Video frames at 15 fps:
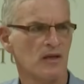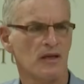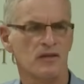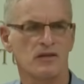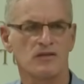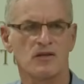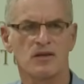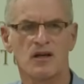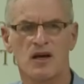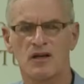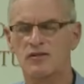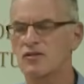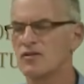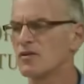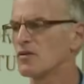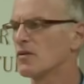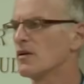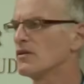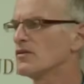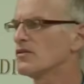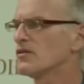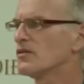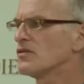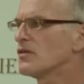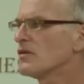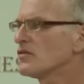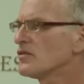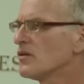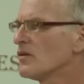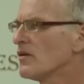And as a consequence, it's
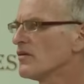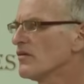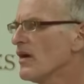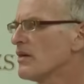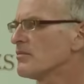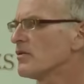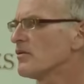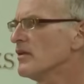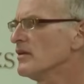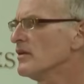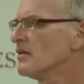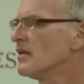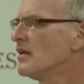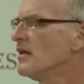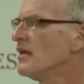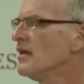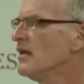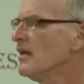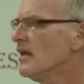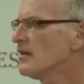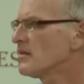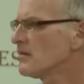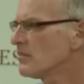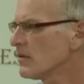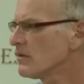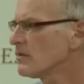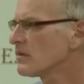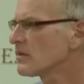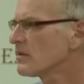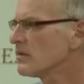also evaporated at the
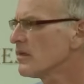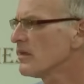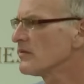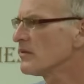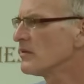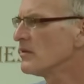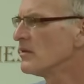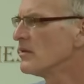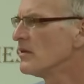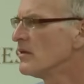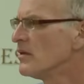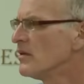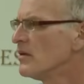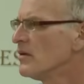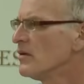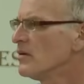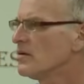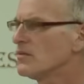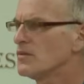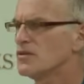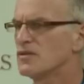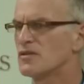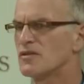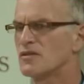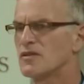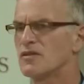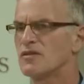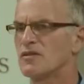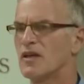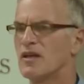political level, which is to
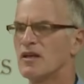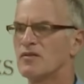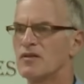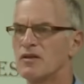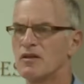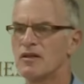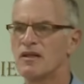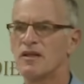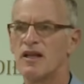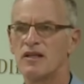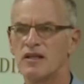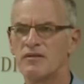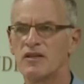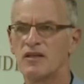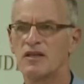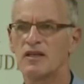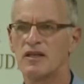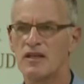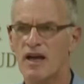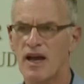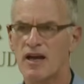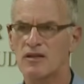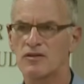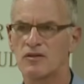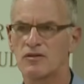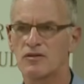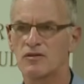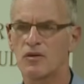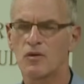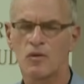say, if you look at any of the key
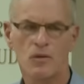actors or